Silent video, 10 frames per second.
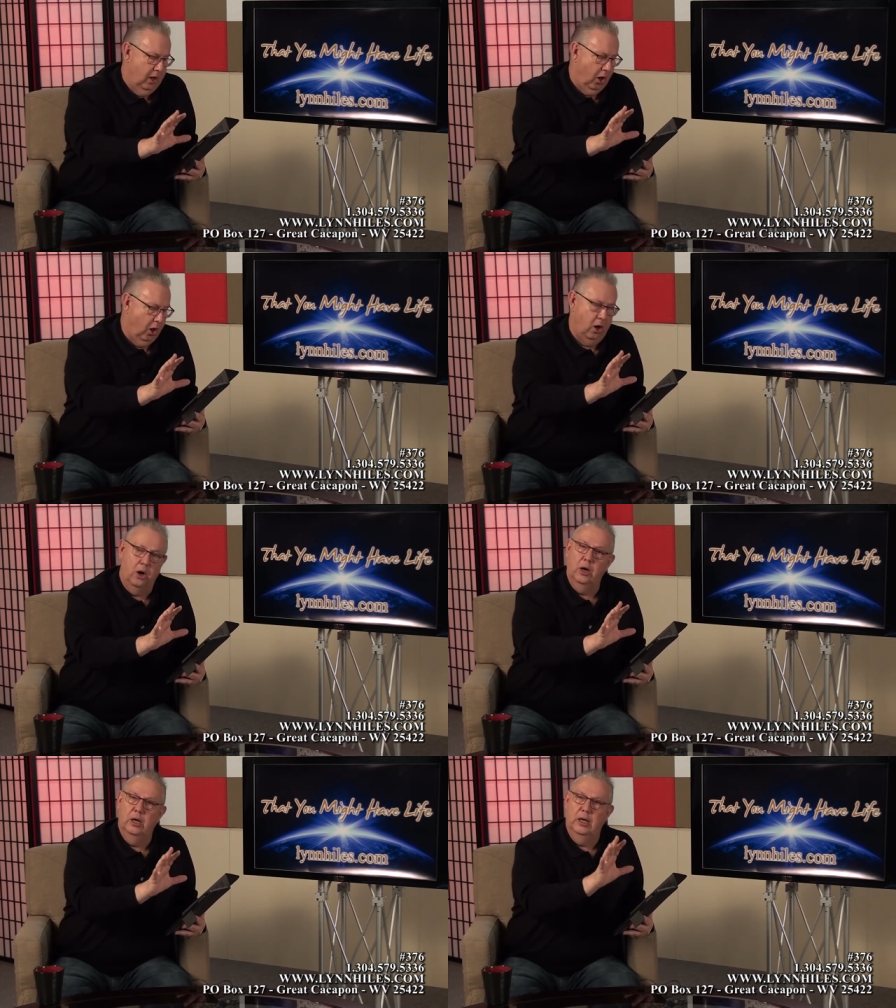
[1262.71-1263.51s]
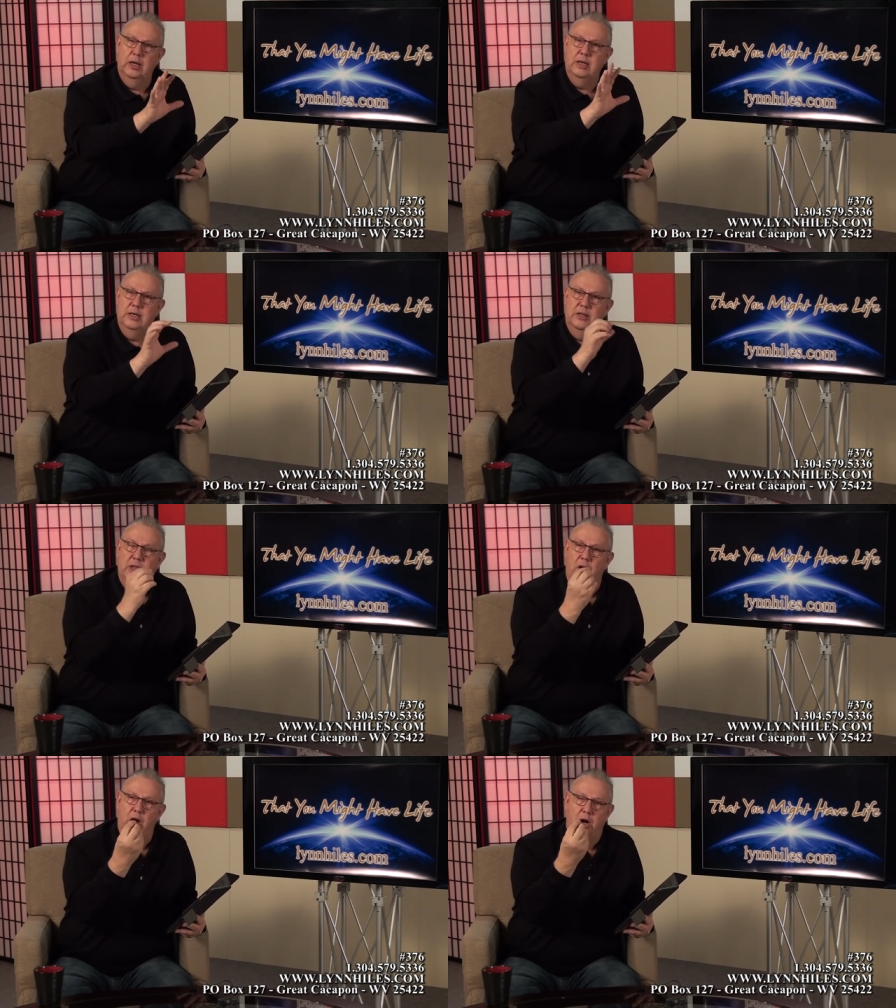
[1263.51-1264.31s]
are, uh,
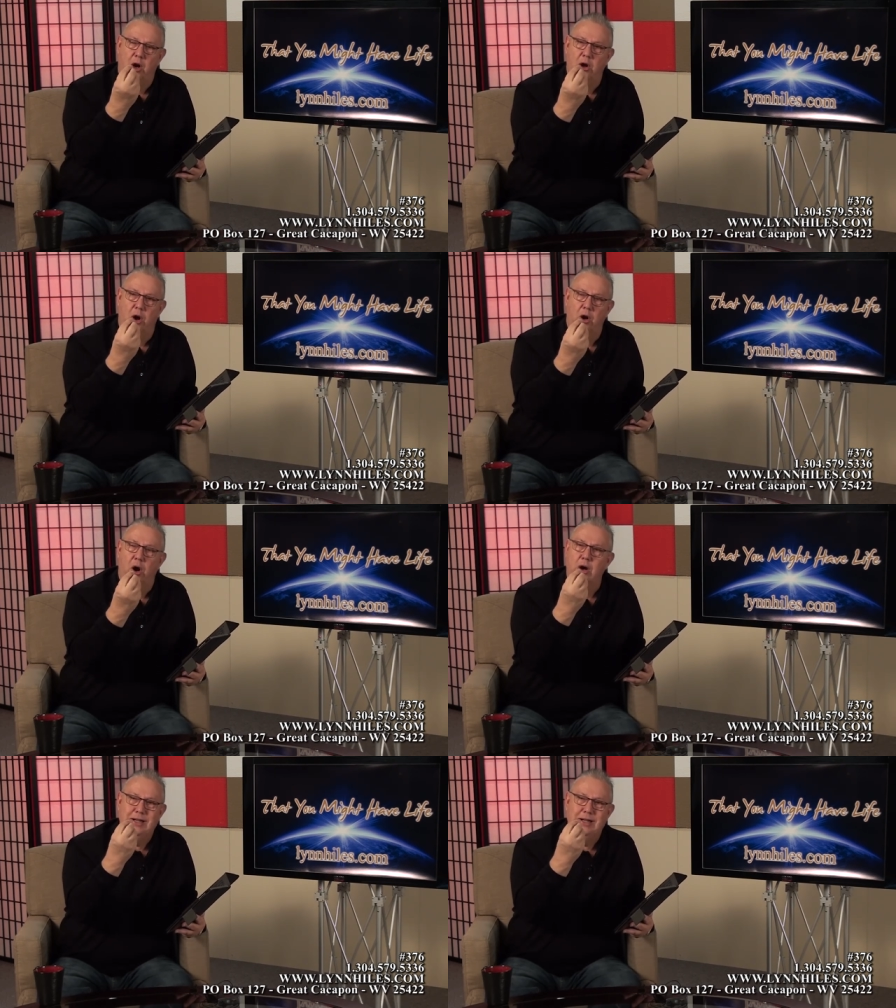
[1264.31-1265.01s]
uh, are, are, are